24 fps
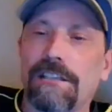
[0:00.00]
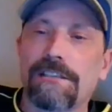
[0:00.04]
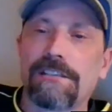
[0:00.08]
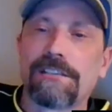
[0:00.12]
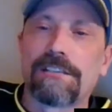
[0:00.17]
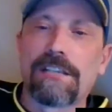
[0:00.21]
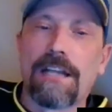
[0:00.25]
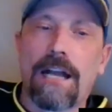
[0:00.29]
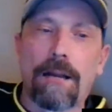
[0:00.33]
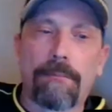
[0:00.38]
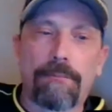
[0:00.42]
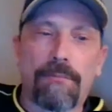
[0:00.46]

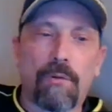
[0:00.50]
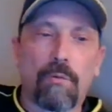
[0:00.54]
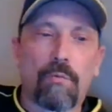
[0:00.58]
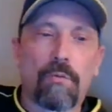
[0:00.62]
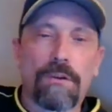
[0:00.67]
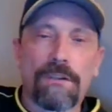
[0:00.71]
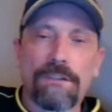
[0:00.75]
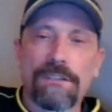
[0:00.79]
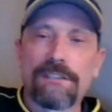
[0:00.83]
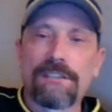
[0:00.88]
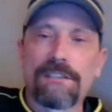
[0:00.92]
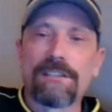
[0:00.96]
stop the
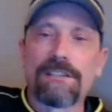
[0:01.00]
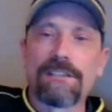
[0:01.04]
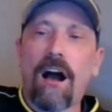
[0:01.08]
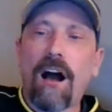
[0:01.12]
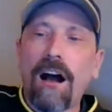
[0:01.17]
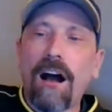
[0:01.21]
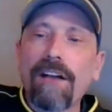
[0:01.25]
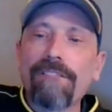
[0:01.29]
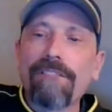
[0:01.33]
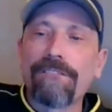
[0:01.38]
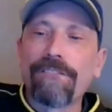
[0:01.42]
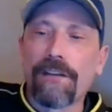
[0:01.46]
worst
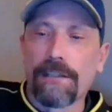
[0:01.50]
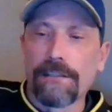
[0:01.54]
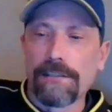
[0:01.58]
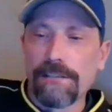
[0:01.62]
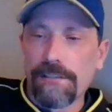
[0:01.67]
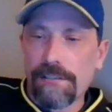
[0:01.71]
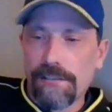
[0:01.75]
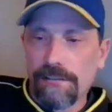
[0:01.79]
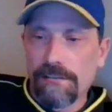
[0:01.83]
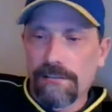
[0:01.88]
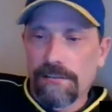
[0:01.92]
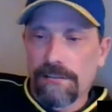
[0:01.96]

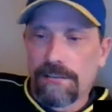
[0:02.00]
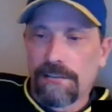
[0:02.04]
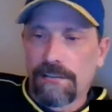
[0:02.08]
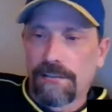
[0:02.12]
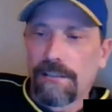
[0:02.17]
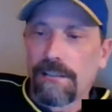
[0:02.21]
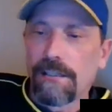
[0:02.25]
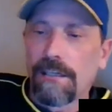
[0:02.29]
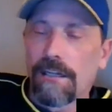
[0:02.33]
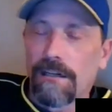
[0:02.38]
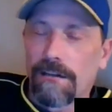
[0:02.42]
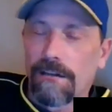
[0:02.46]
offense in
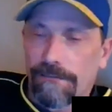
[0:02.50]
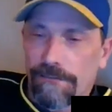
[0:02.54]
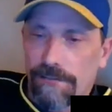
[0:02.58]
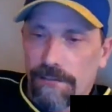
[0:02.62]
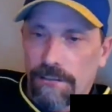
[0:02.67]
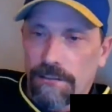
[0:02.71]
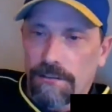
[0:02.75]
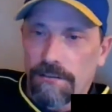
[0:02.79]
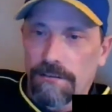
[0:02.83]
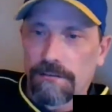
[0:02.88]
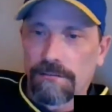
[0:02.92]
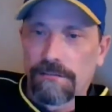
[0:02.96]
the
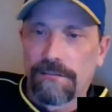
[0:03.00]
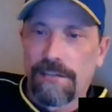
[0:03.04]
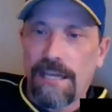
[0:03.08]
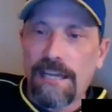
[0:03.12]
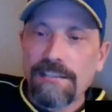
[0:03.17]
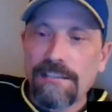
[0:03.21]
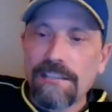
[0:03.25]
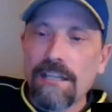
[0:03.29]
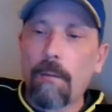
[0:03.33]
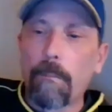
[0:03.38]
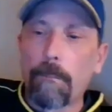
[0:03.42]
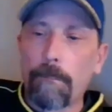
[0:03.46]
NFL.
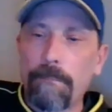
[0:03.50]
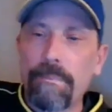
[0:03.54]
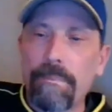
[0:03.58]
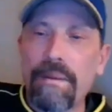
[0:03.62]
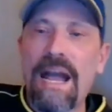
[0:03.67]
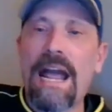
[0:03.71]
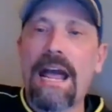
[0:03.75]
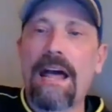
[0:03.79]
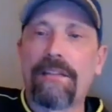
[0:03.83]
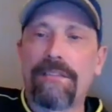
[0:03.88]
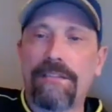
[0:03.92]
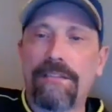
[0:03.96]
That's how
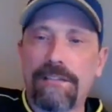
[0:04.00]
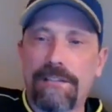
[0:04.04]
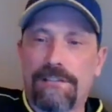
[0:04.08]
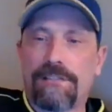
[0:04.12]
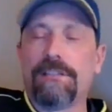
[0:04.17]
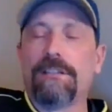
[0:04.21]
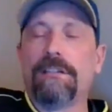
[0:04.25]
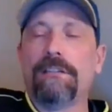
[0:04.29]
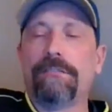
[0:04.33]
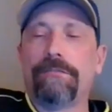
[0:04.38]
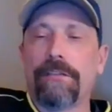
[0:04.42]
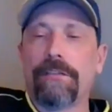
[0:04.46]
bad this
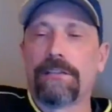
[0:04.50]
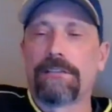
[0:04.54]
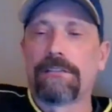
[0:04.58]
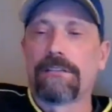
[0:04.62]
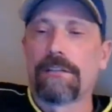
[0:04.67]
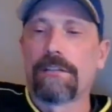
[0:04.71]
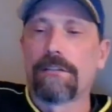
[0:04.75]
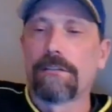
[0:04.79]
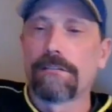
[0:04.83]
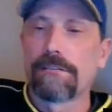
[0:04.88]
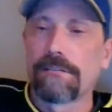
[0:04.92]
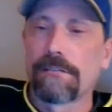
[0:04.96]
defense
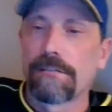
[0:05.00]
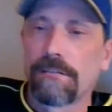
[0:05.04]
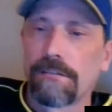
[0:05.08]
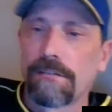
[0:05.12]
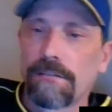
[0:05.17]
is.